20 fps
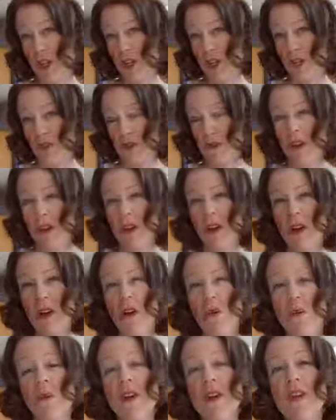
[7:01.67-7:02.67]
issue.
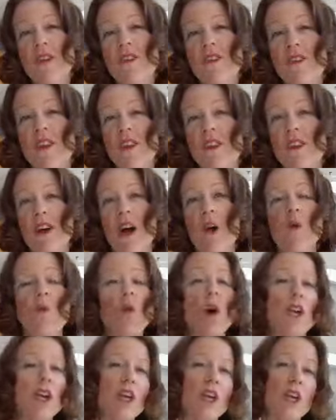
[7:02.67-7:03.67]
We're going to figure out
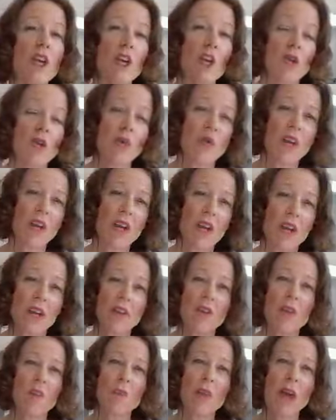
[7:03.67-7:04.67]
what you need
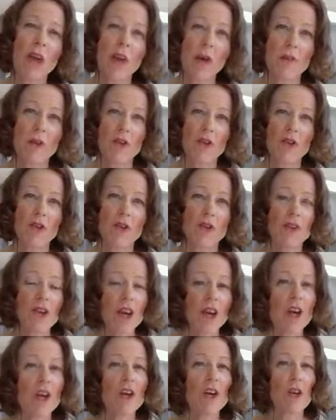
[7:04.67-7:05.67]
to be able to
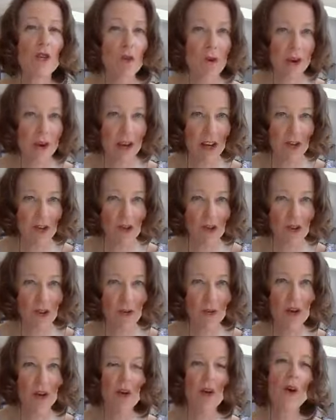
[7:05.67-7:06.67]
treat your
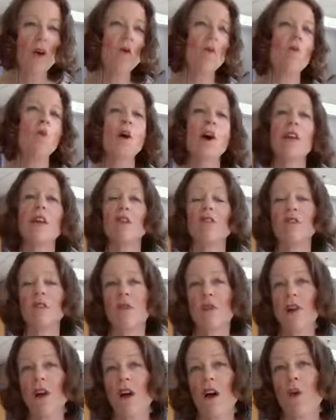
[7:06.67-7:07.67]
issue. What is
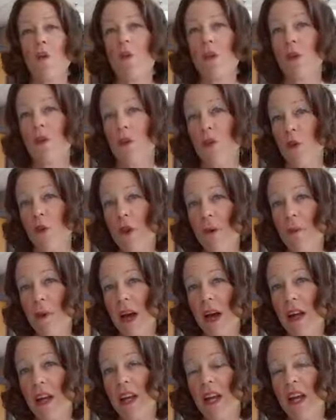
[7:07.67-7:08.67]
going on with your
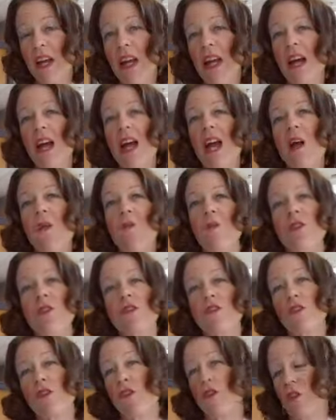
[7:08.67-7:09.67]
body, and what
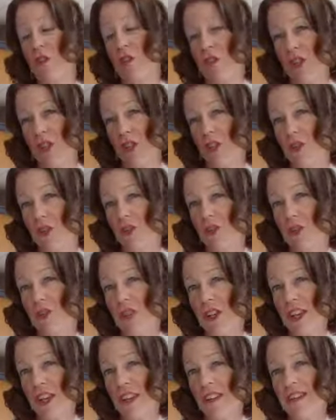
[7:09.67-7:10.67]
do your tissues
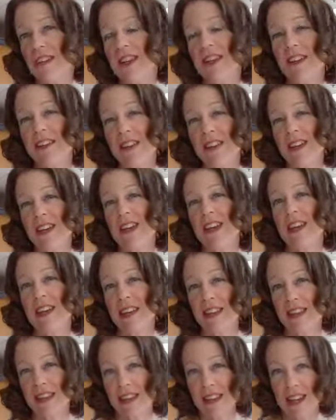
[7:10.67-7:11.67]
need to get the
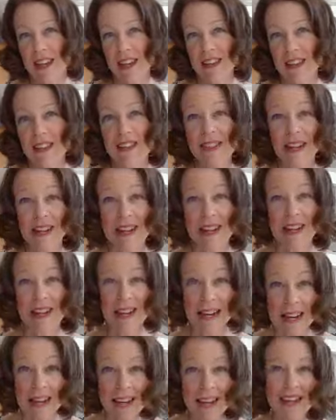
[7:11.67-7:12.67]
healing that they
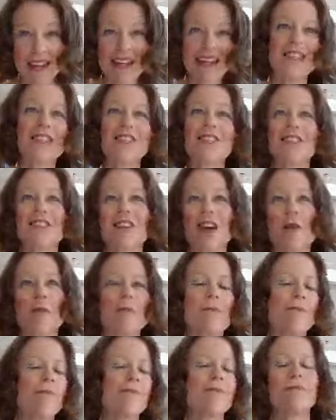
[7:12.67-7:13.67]
need to stop
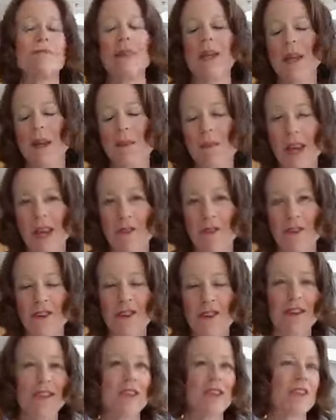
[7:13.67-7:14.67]
being
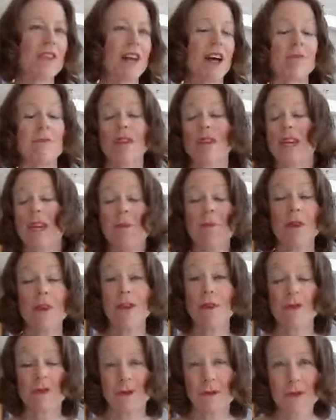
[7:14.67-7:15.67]
painful, to stop keeping
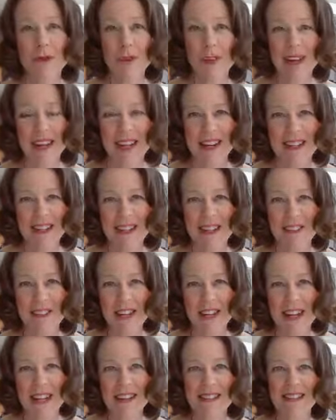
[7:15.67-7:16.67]
you from doing
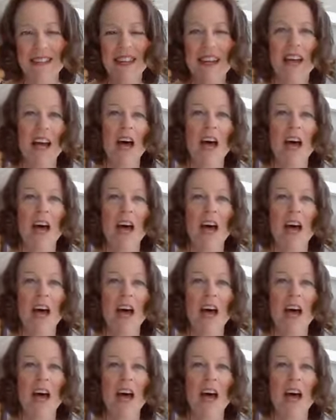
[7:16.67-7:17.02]
activities,